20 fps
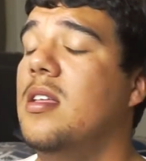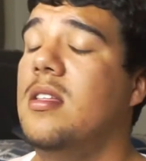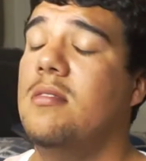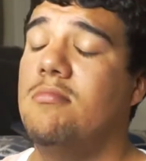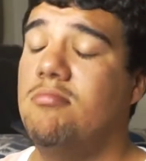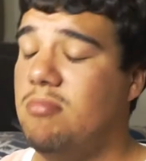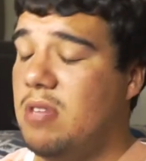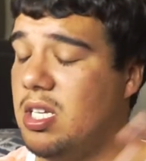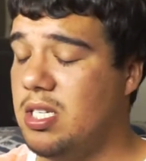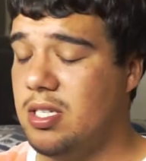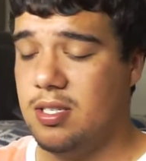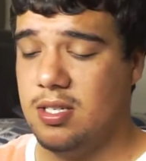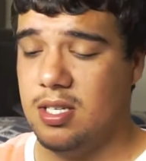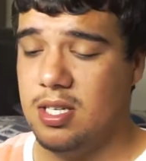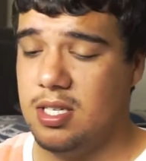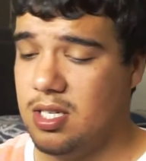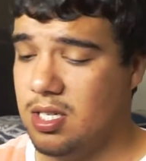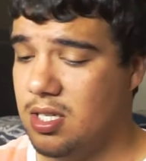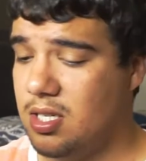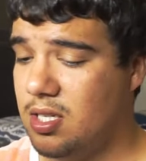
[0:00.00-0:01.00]
this
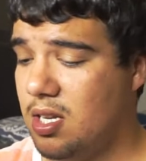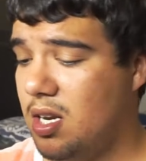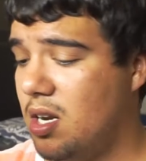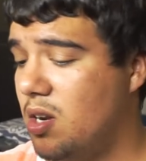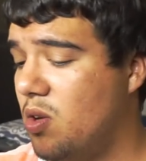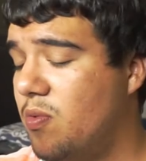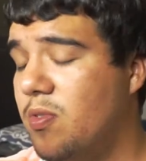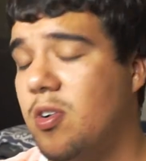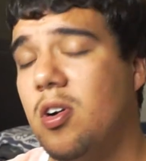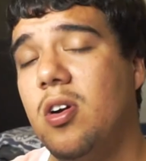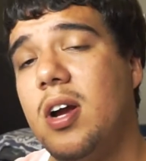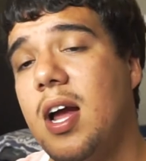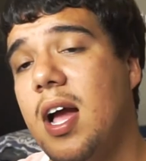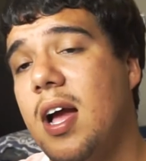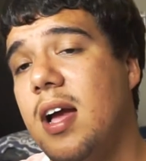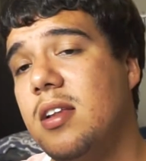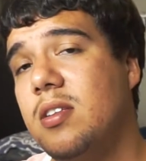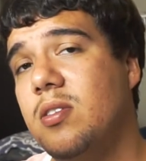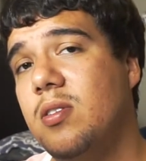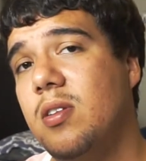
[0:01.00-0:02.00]
is just an overall
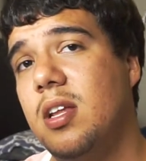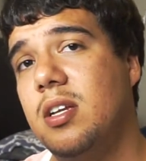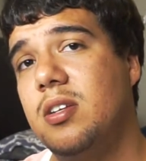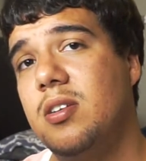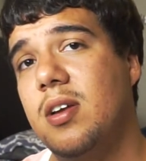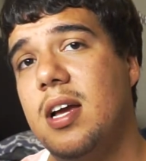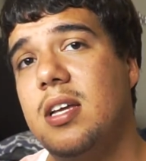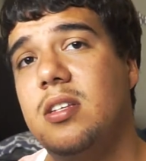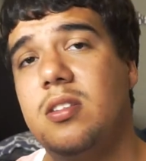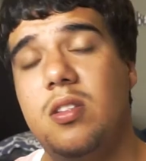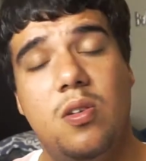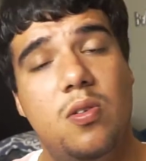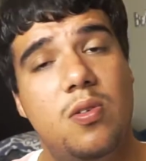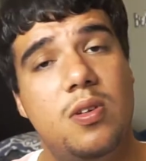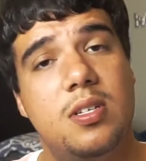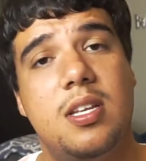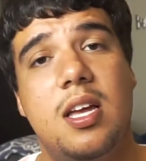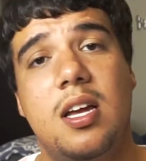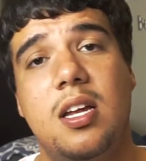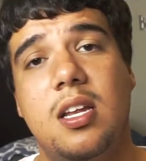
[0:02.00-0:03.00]
guide to let you guys know
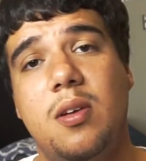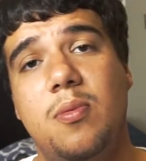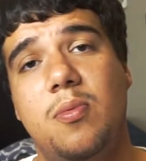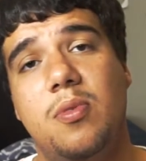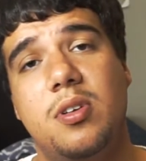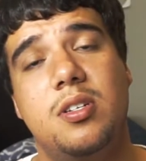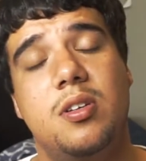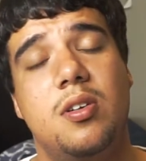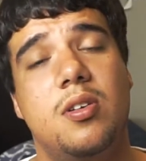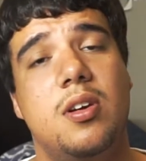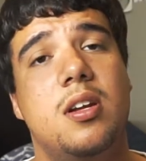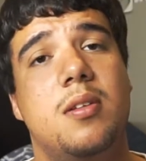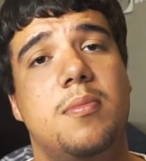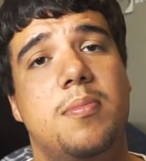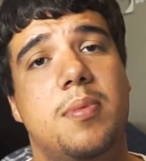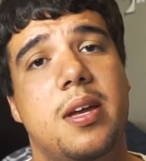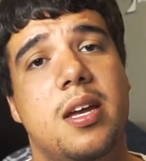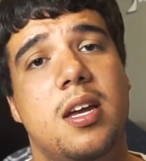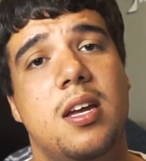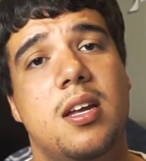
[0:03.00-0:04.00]
exactly what you're gonna
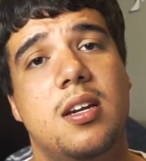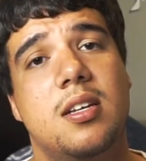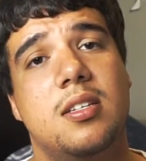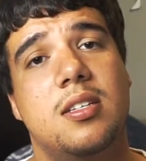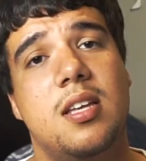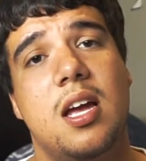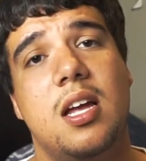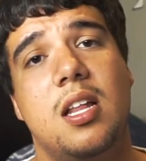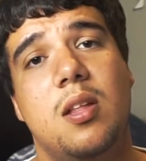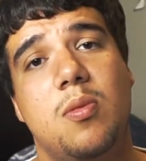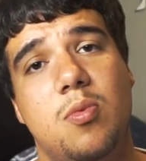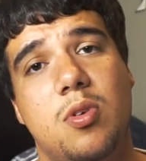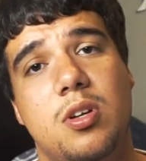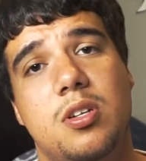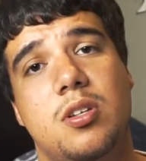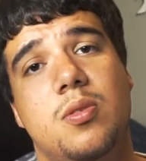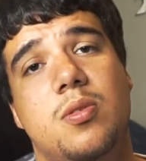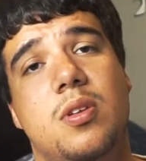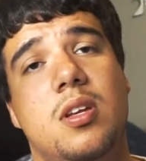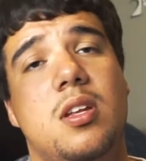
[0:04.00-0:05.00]
pay and exactly
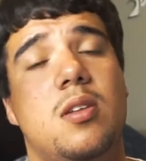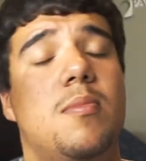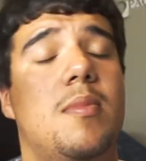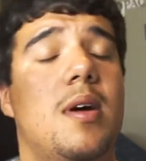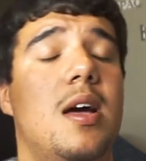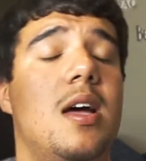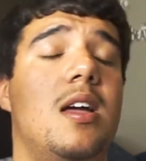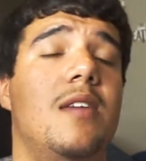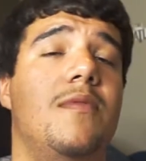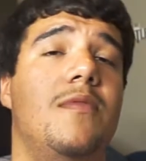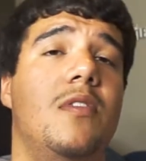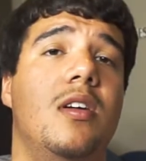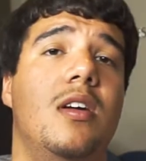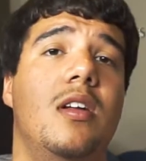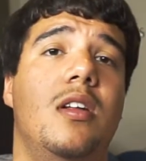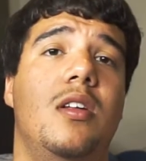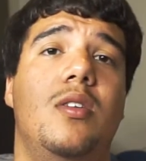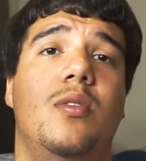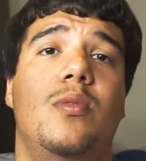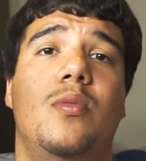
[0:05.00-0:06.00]
what you need to buy if you're
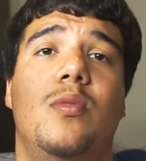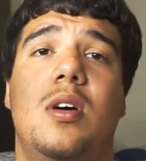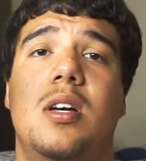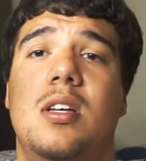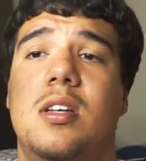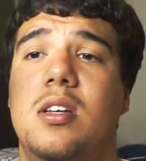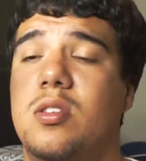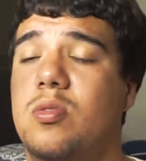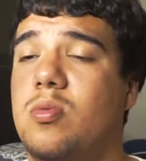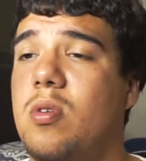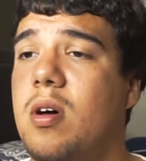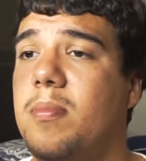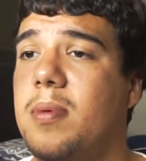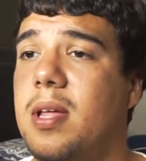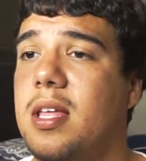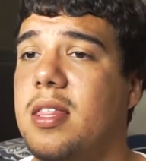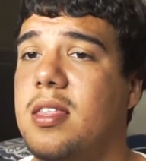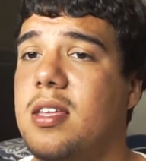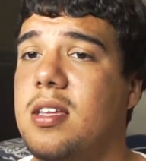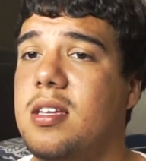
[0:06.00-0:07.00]
gonna do a swap
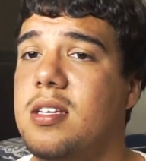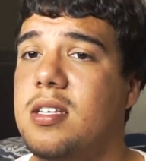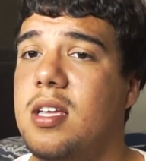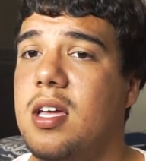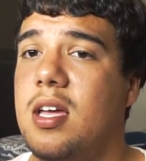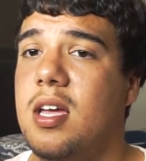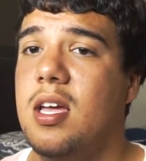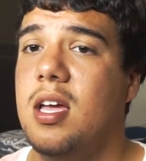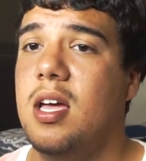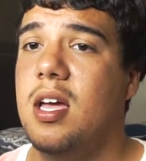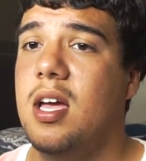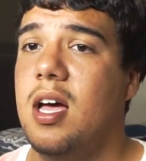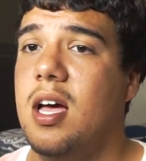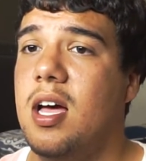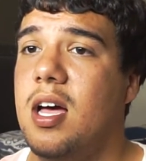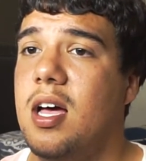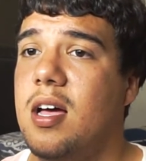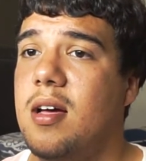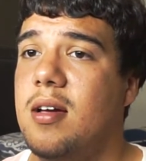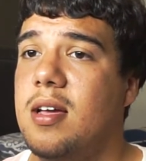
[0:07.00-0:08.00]
like this.
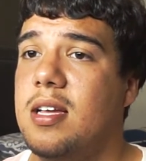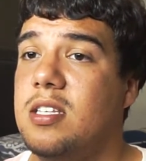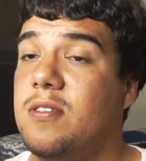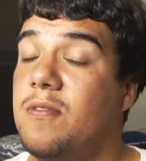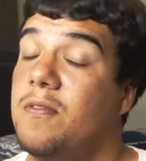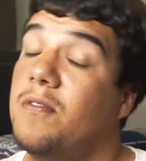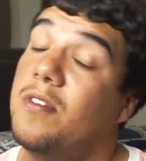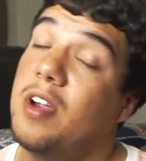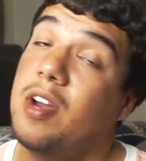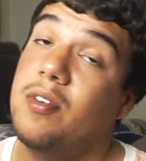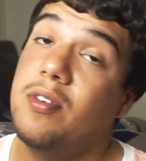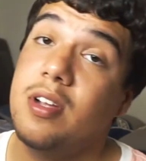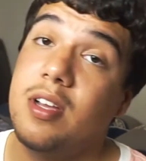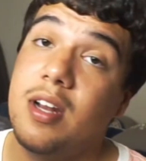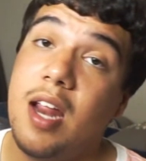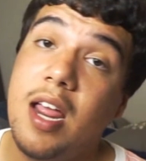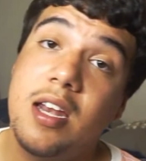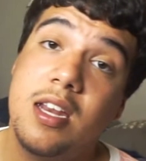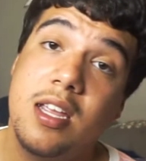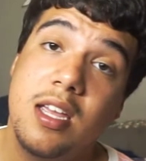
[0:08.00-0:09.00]
It's a very good
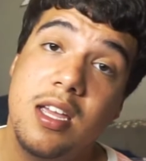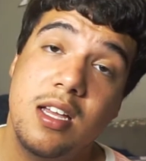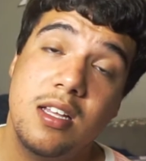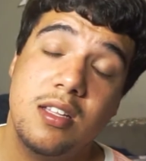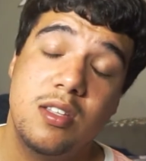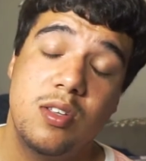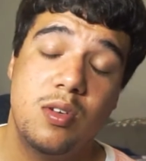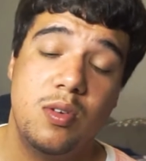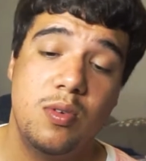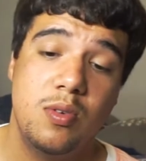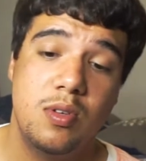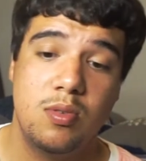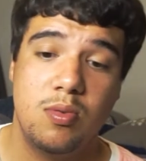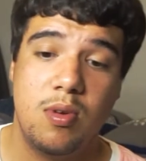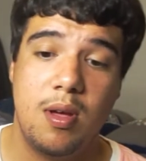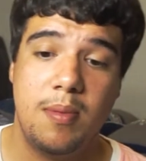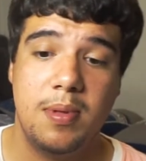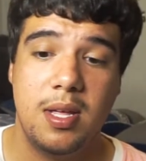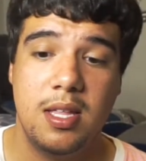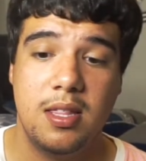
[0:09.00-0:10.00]
idea to do a
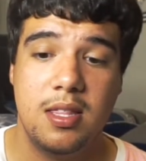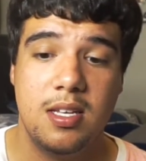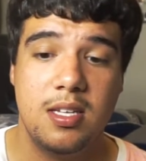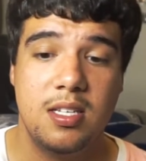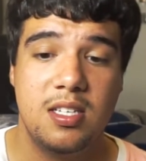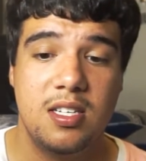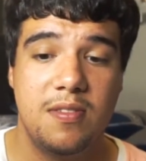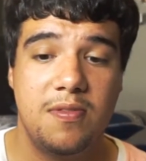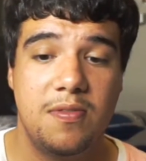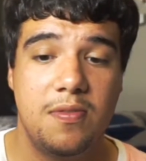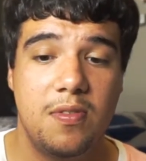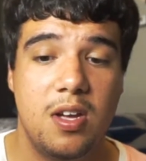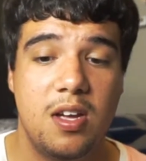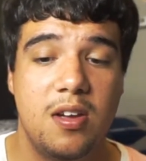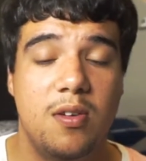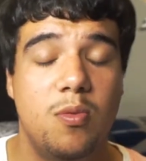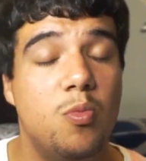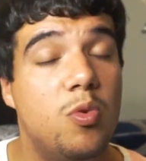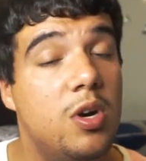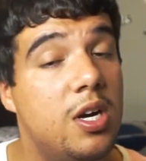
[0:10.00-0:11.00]
swap like this if
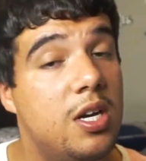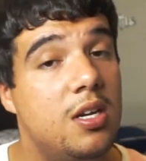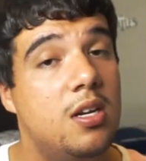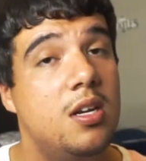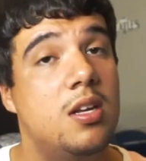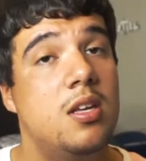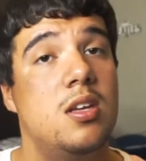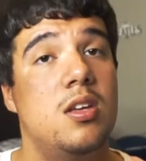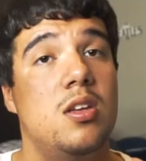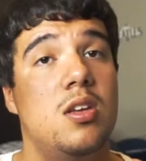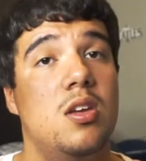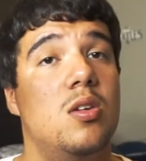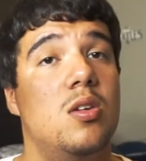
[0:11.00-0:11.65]
your